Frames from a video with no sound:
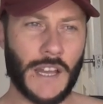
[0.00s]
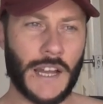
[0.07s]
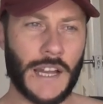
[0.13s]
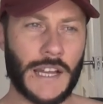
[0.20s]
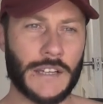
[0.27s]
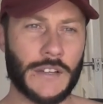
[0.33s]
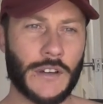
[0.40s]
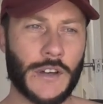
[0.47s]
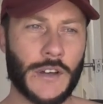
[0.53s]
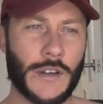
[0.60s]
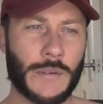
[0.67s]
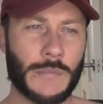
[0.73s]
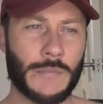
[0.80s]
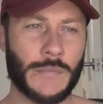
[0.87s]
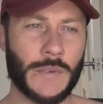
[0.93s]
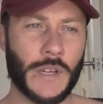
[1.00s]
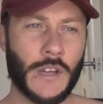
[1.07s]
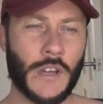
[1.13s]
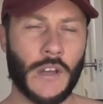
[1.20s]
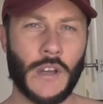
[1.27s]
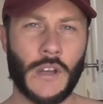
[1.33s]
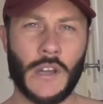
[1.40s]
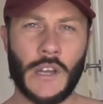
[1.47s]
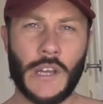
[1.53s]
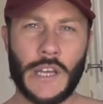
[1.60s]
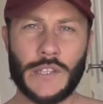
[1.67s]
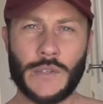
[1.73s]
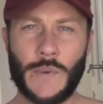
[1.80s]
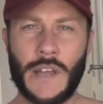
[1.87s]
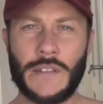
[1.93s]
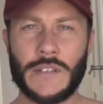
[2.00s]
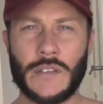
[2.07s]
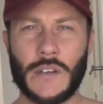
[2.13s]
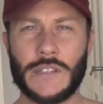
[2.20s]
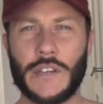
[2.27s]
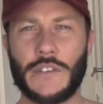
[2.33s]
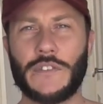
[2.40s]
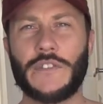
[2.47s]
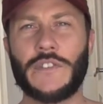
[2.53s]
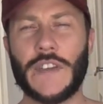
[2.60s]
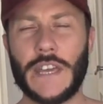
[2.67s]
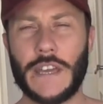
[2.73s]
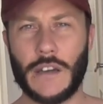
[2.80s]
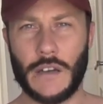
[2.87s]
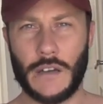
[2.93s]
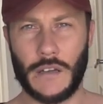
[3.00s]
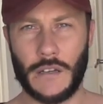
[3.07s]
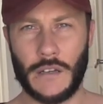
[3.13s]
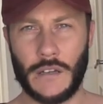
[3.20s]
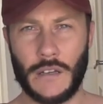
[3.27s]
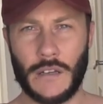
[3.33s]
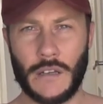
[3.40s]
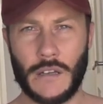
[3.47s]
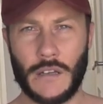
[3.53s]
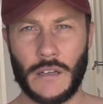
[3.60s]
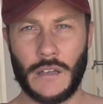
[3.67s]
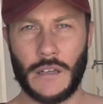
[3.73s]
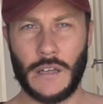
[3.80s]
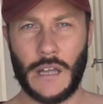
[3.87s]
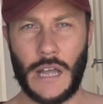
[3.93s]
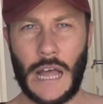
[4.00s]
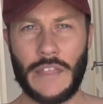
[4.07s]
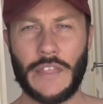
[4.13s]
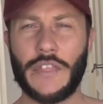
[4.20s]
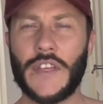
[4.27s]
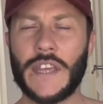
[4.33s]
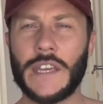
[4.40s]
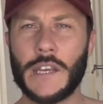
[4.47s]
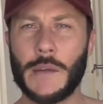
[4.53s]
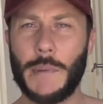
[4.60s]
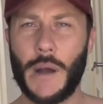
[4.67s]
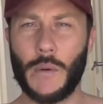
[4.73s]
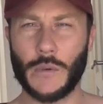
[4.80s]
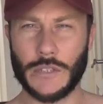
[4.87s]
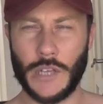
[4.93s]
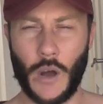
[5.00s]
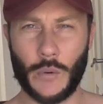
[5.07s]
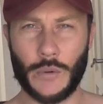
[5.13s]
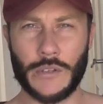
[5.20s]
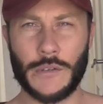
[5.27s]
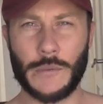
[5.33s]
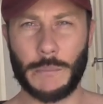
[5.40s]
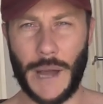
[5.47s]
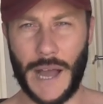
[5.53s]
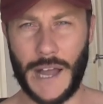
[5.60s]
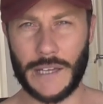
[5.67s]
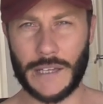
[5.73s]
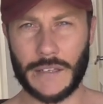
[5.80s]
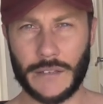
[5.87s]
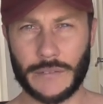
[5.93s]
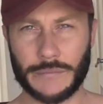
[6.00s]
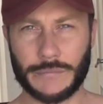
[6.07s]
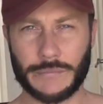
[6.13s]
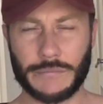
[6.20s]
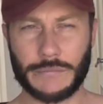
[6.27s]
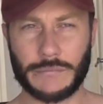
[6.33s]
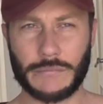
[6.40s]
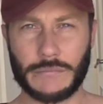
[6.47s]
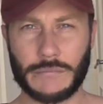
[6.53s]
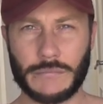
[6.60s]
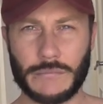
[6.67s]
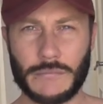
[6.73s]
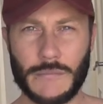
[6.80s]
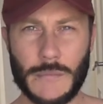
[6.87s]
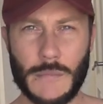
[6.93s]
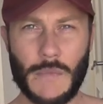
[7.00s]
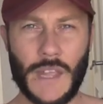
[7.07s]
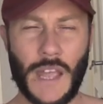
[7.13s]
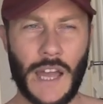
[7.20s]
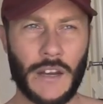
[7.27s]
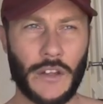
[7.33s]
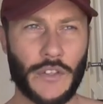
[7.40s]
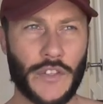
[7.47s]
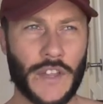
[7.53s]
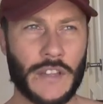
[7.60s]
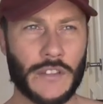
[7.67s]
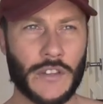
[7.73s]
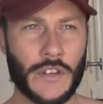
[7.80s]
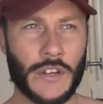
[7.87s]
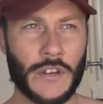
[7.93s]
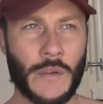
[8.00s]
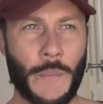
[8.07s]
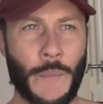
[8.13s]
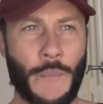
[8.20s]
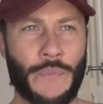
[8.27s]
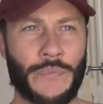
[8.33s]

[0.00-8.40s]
And it's around this idea of fear and thinking about what's holding you back. And I think that